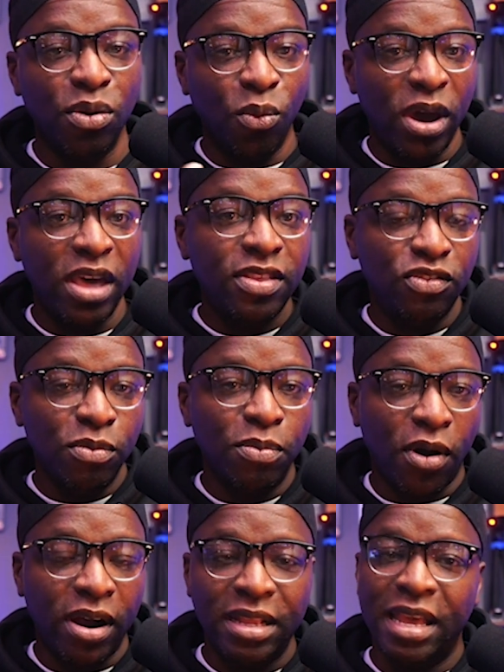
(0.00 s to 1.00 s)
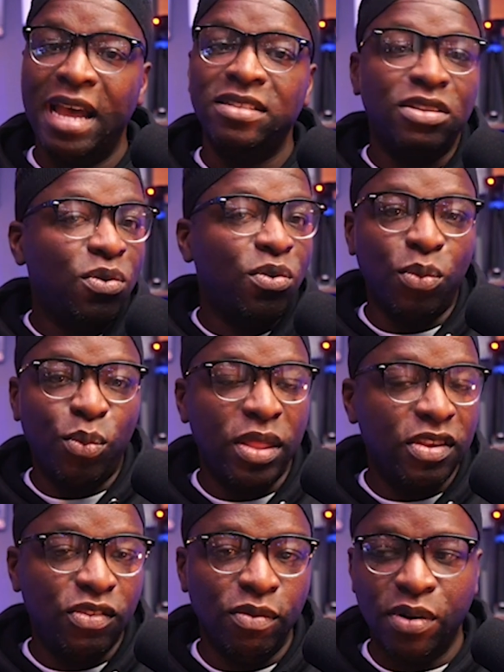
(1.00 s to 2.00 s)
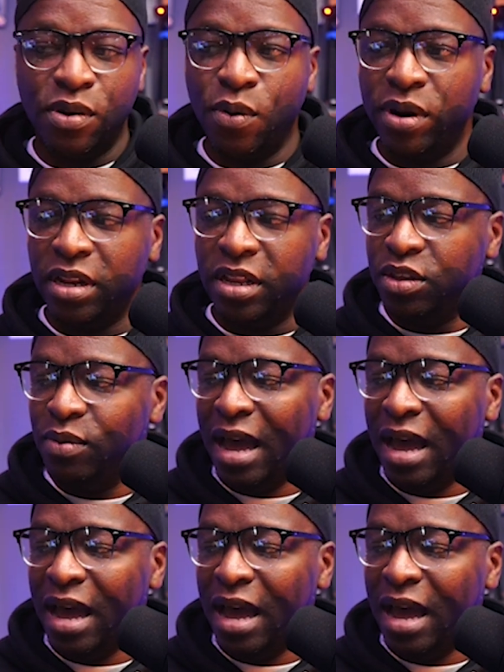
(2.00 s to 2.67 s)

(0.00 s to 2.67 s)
The way that you broadcast it or the way that you recorded it,